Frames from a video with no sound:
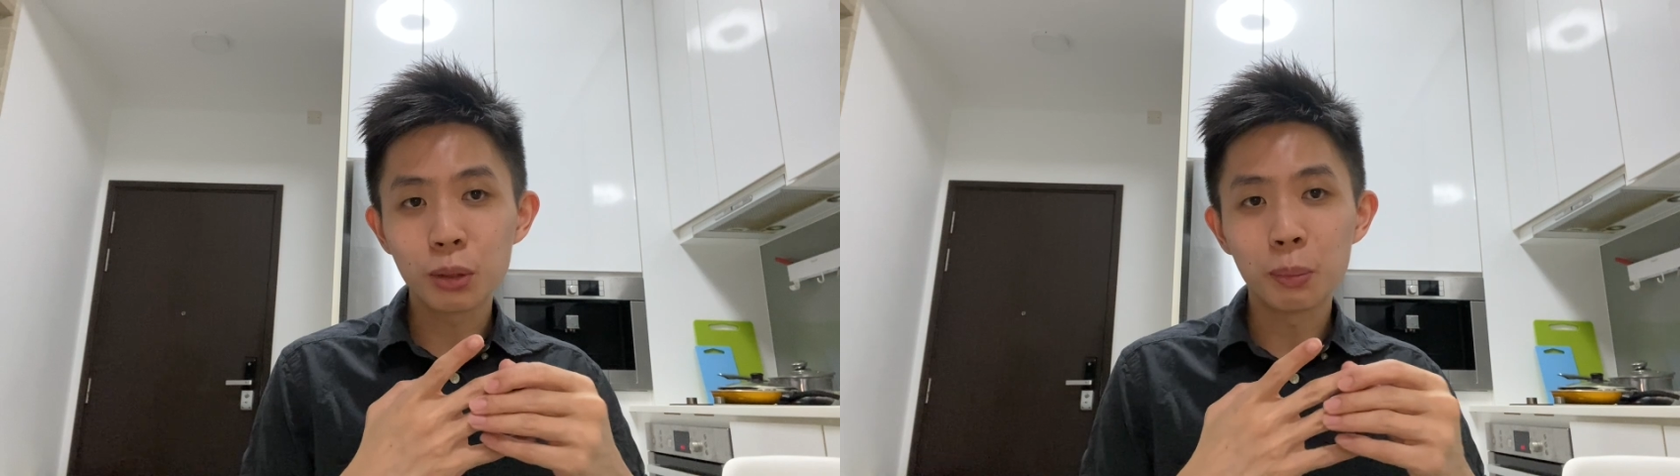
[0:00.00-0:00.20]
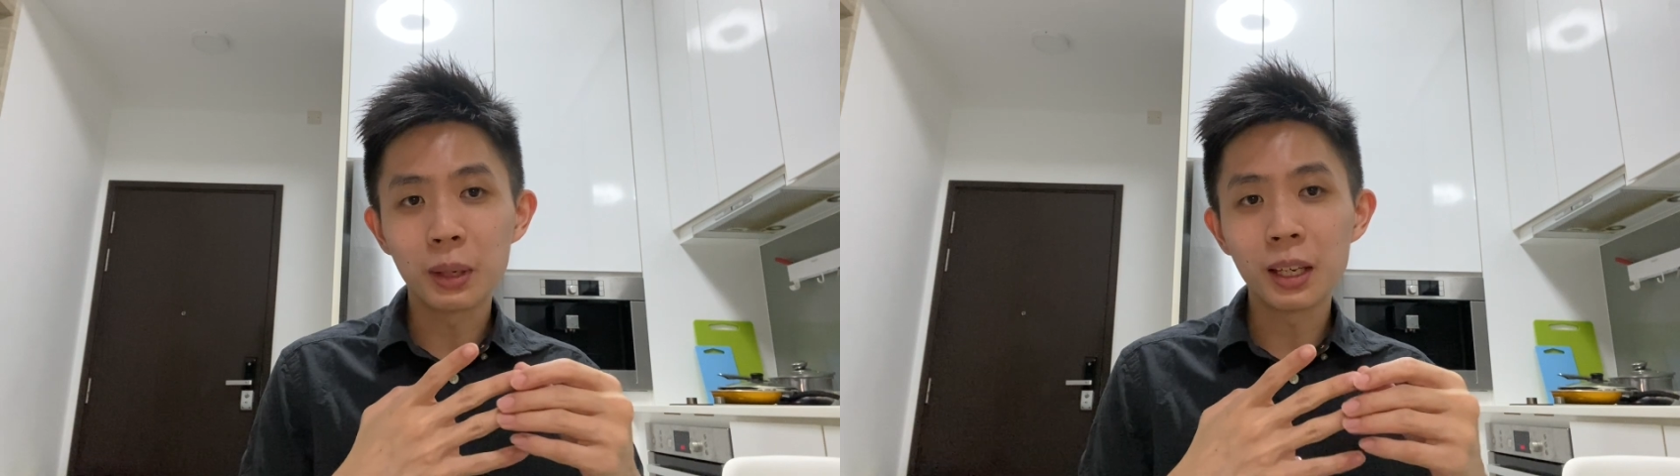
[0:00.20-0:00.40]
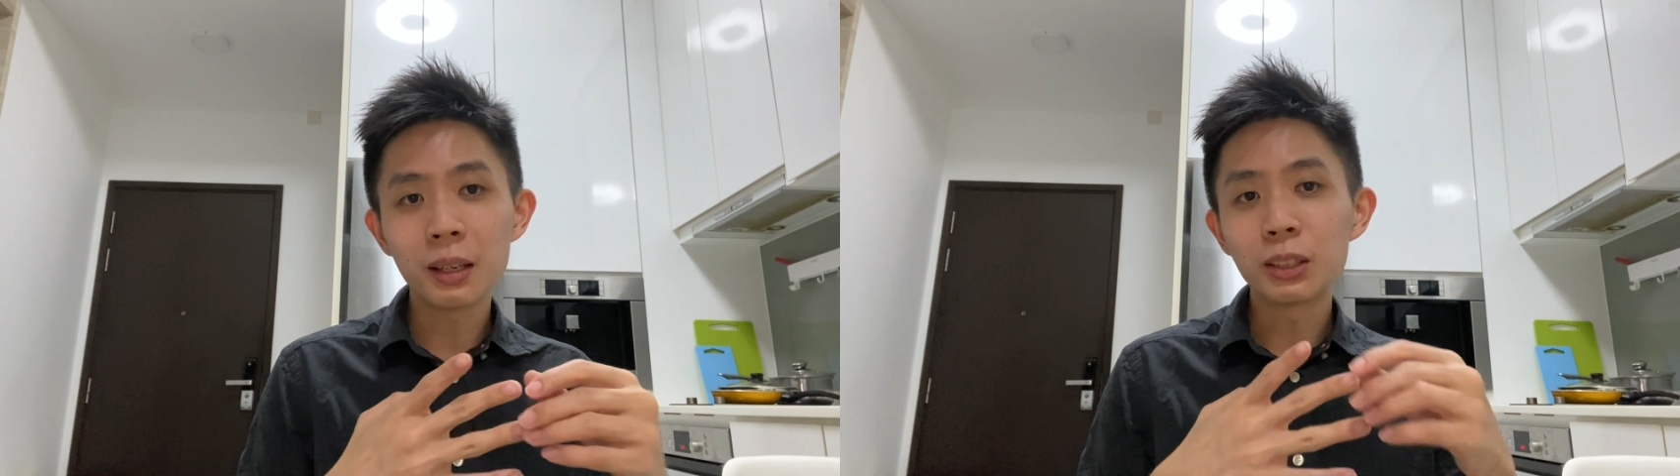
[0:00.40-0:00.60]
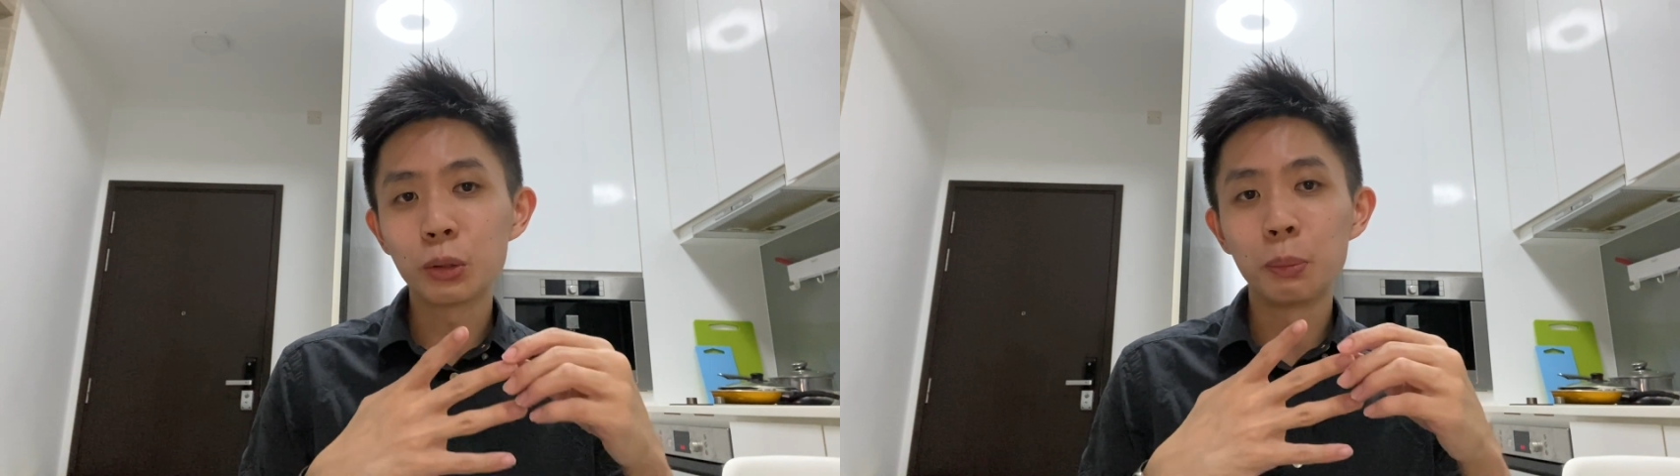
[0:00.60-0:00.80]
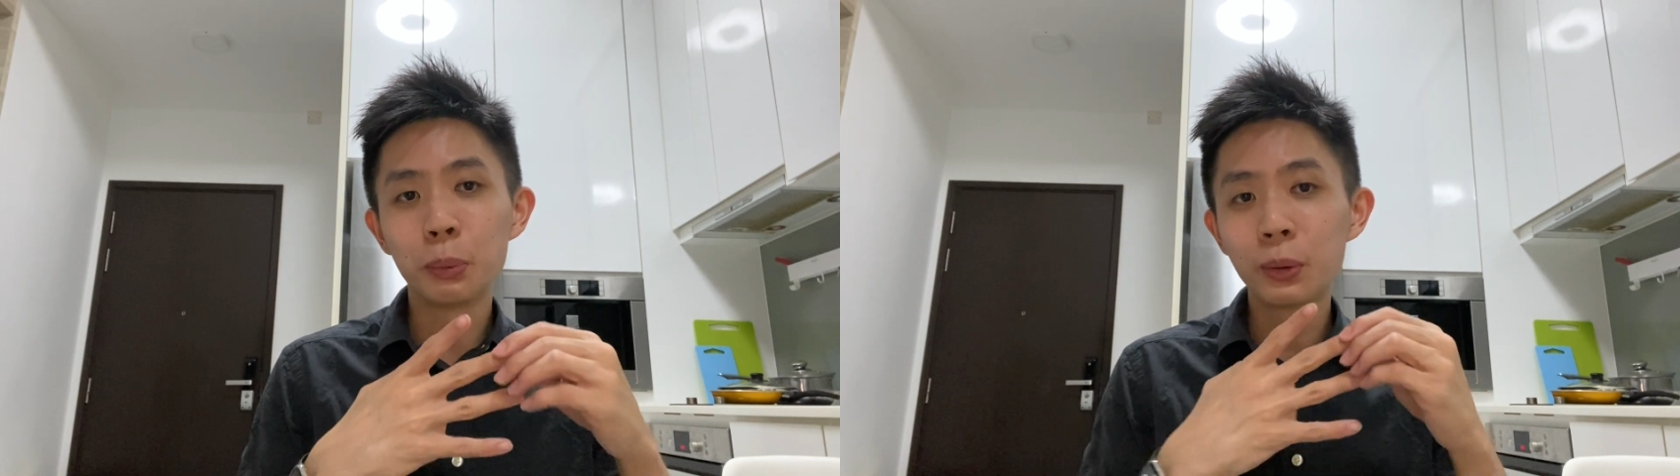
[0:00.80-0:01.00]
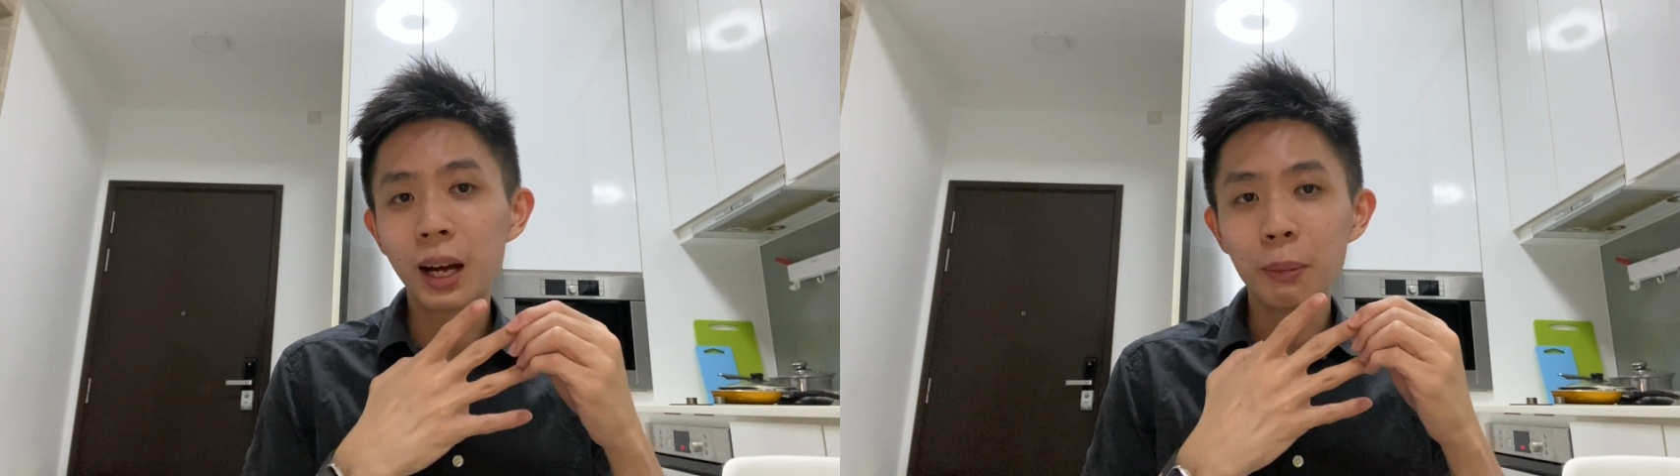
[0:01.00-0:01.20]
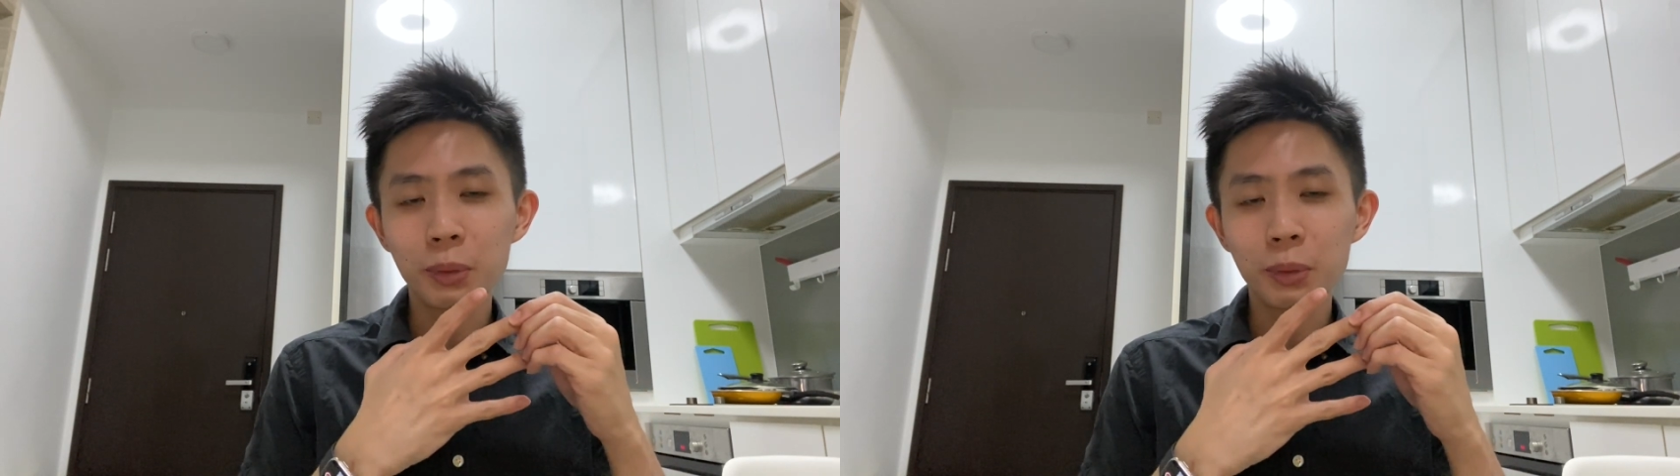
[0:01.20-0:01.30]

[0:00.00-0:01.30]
be to build up